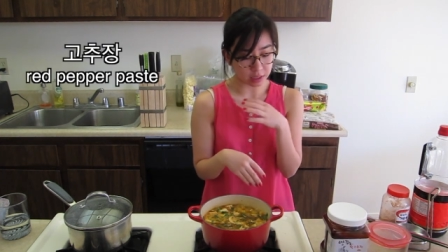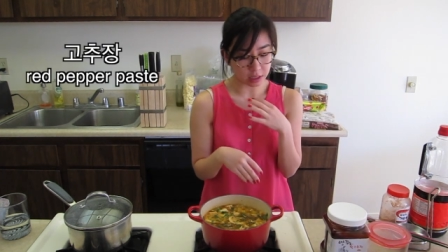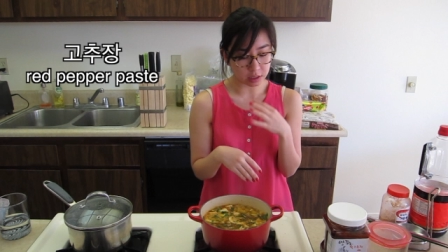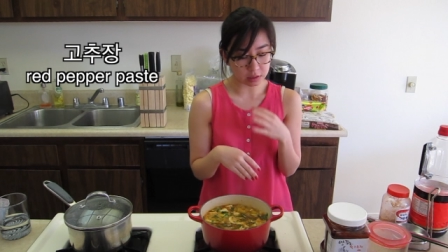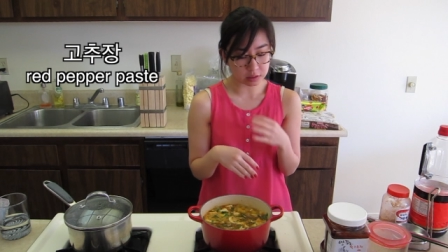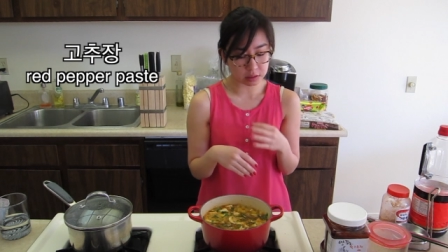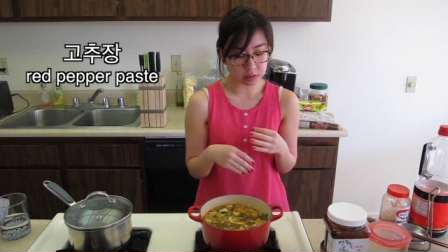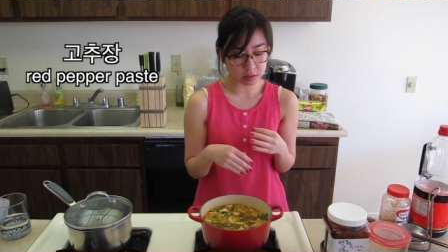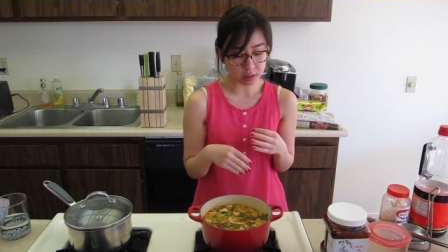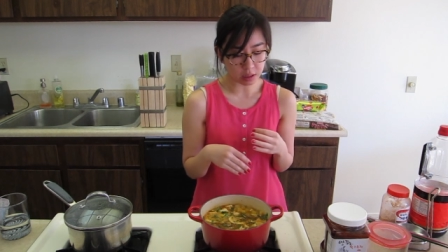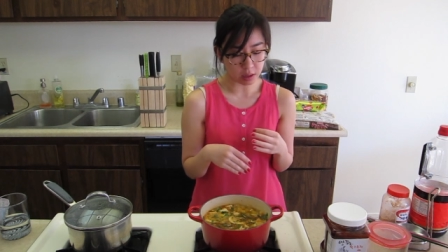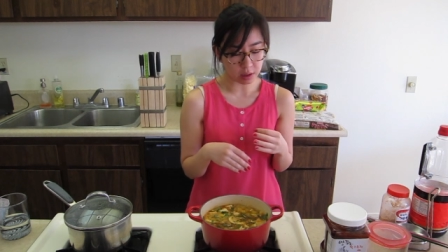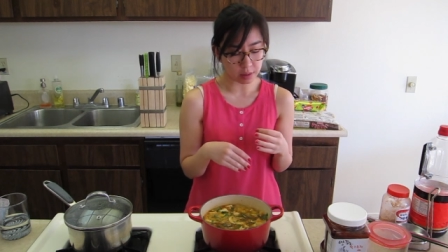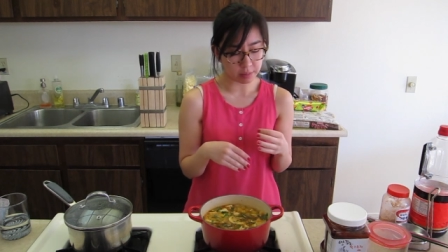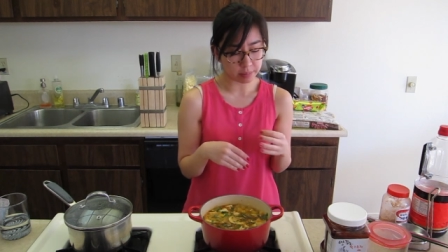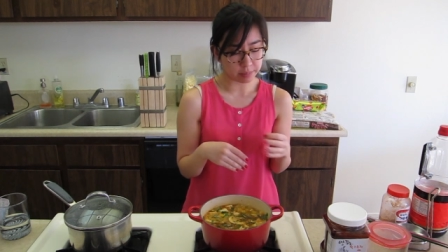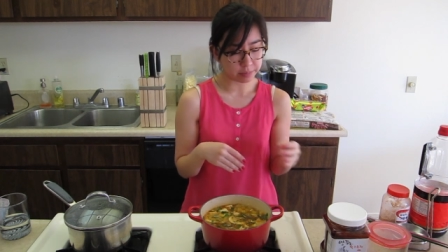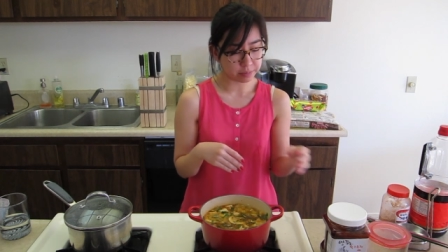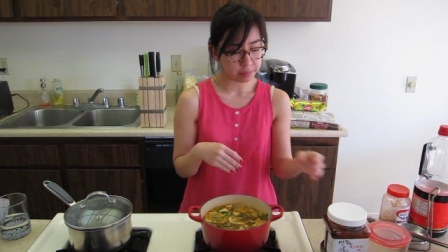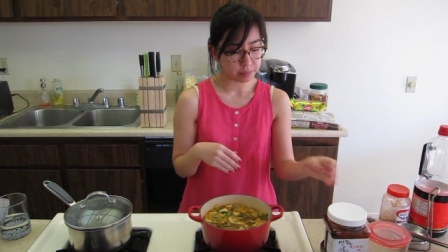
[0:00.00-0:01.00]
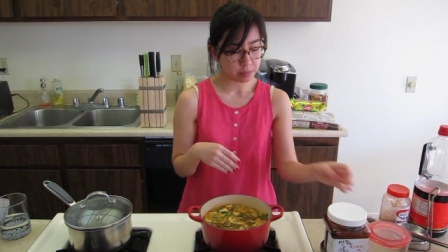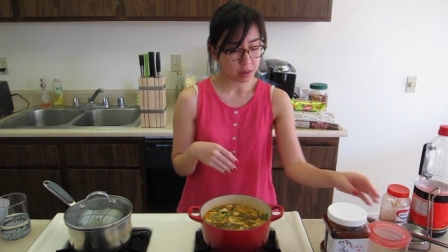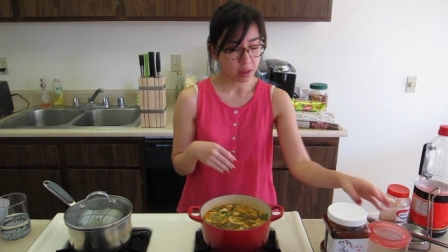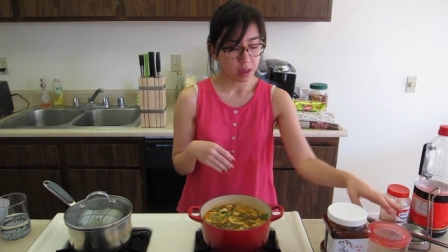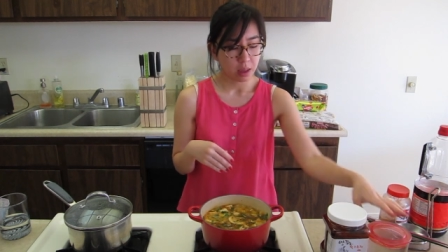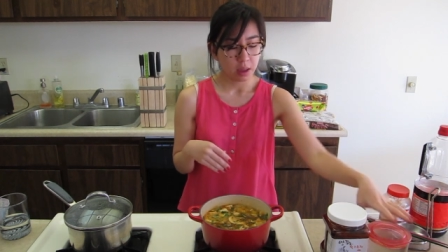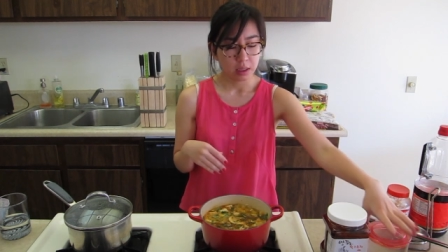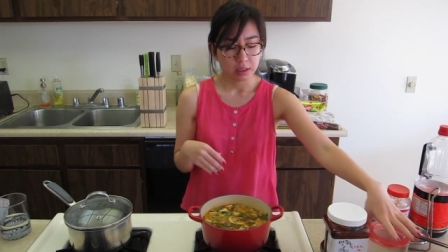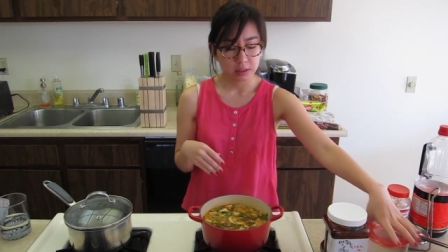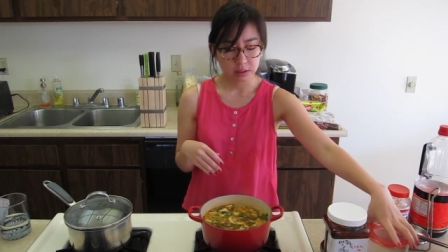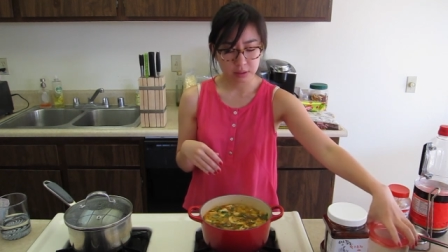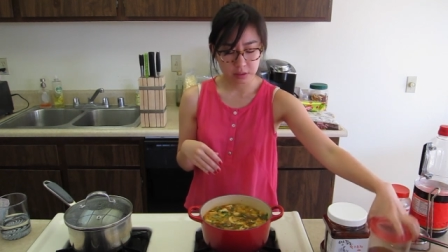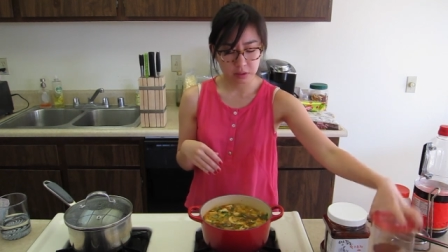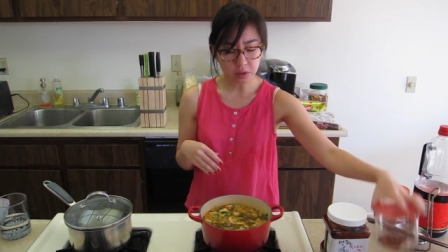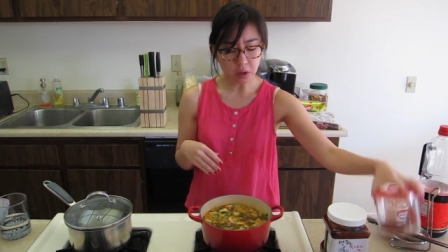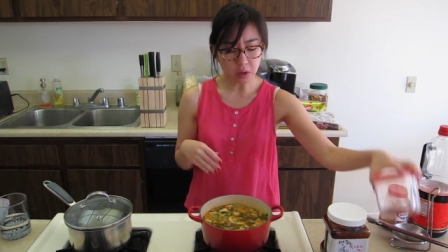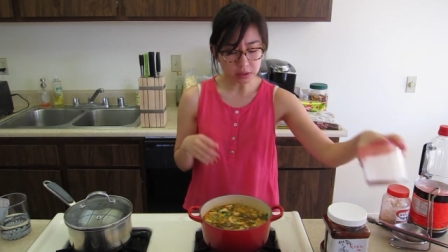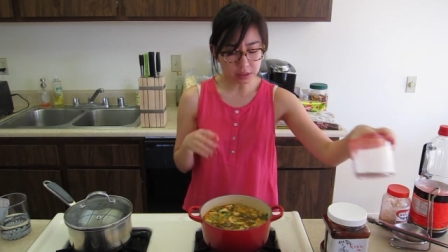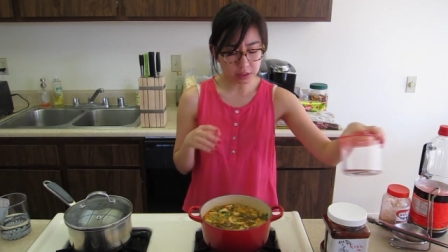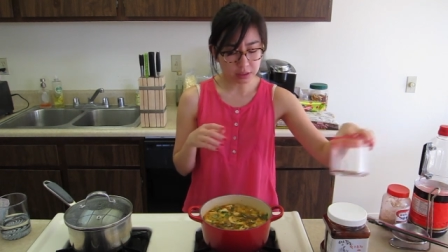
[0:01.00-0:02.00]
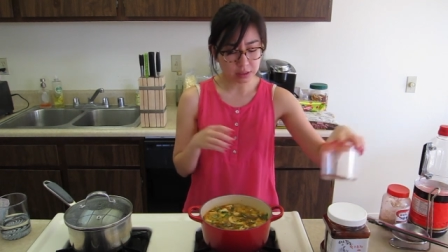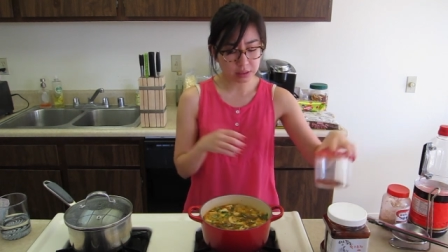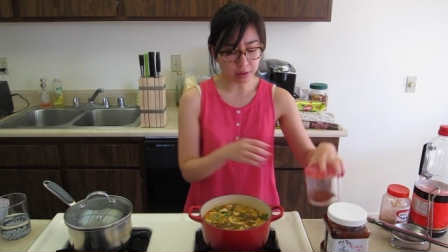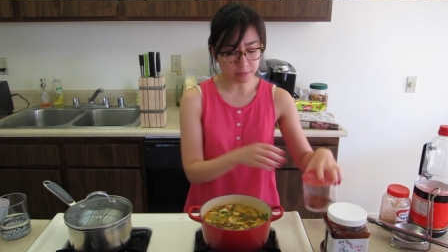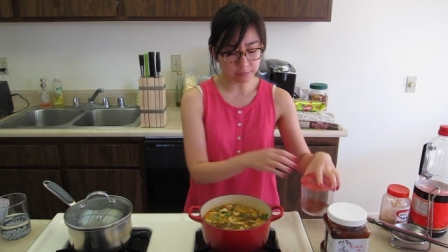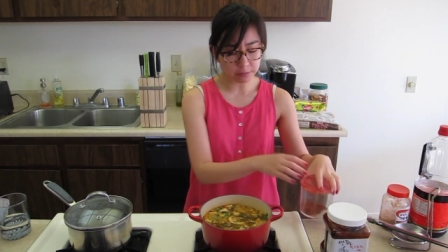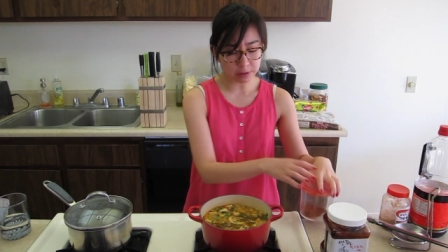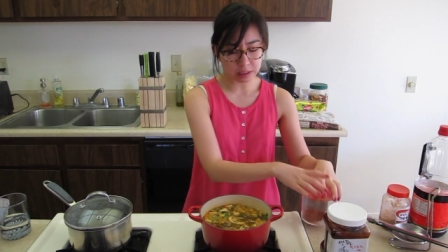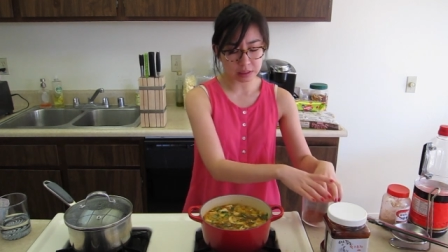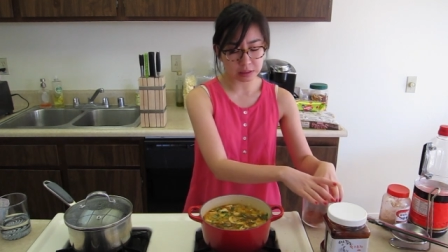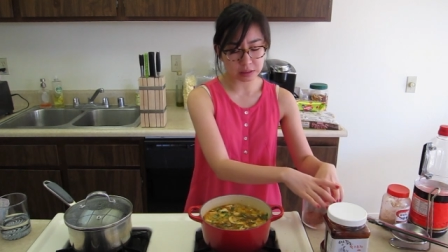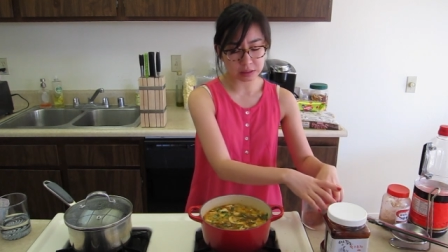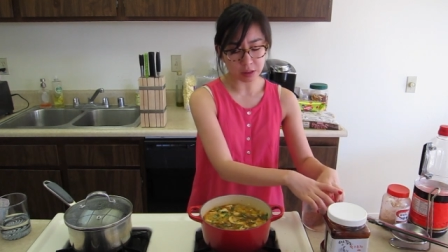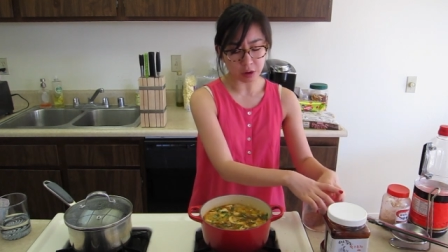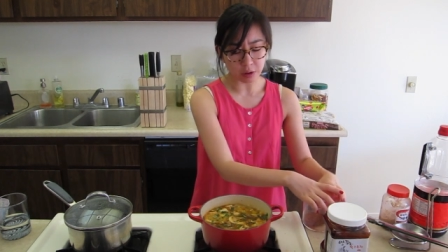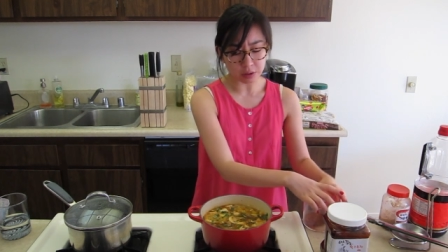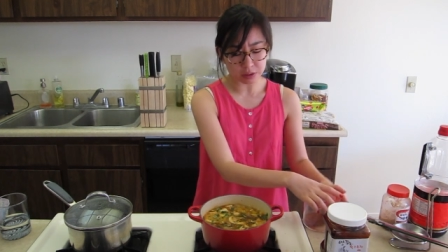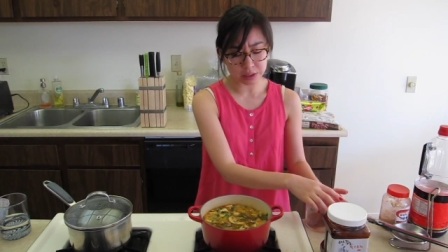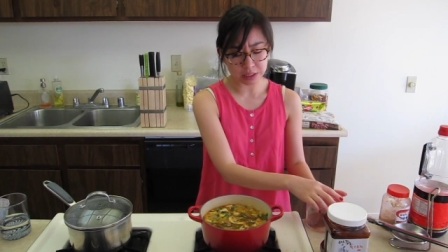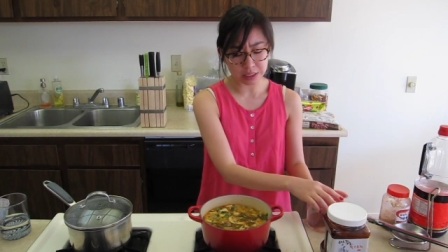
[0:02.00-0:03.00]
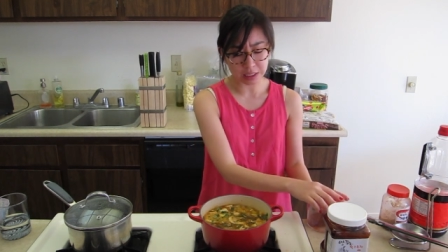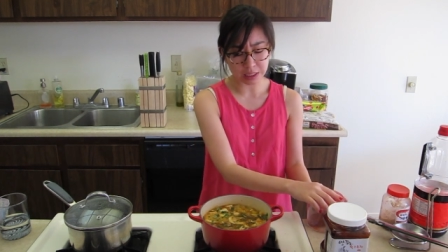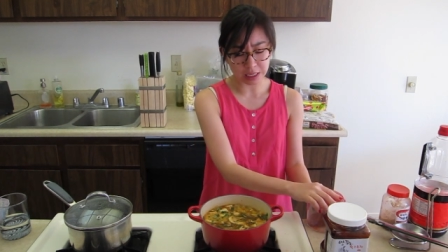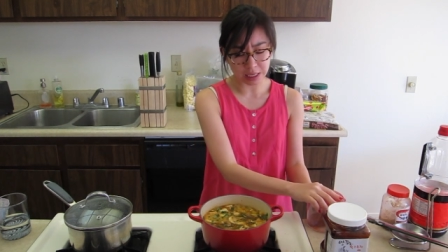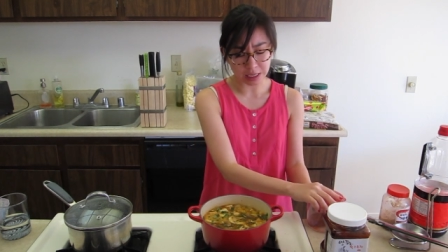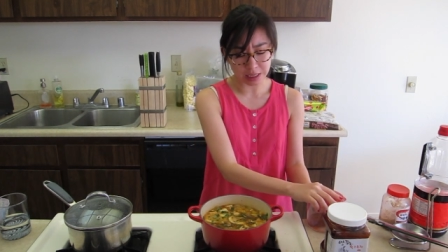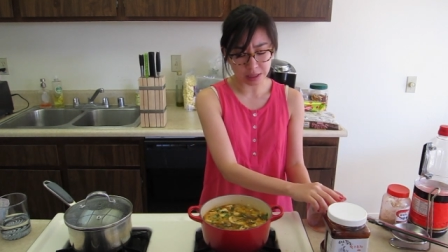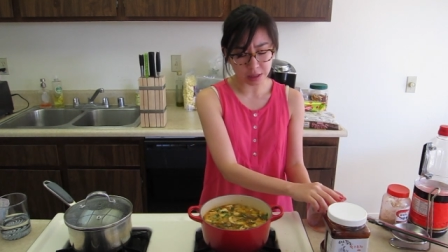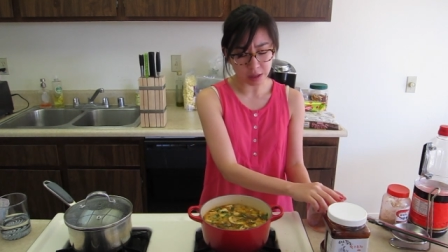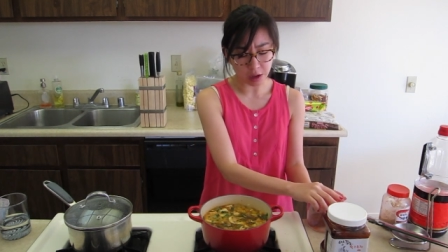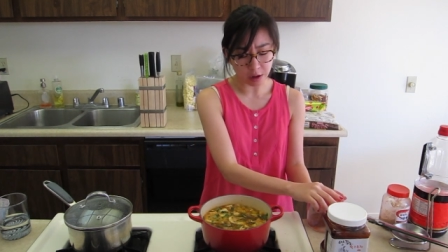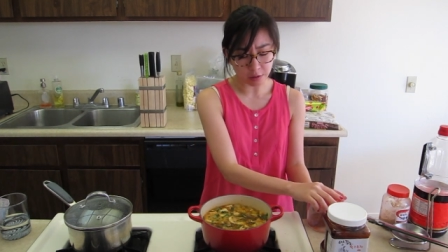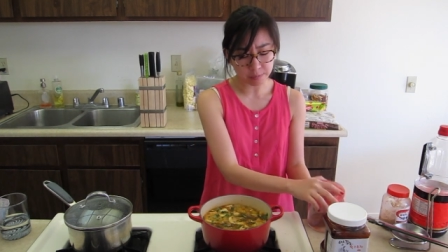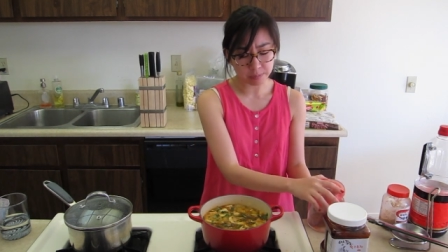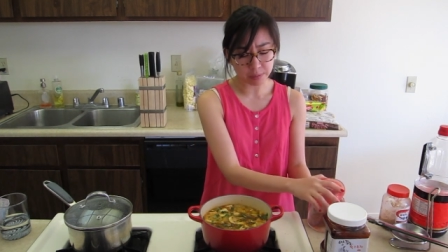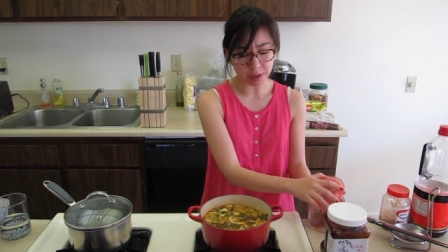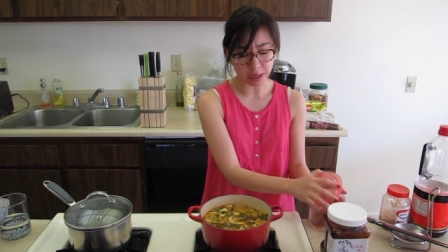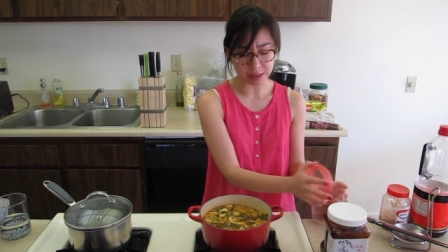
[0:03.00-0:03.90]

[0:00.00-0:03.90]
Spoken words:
It's salt is definitely salty enough,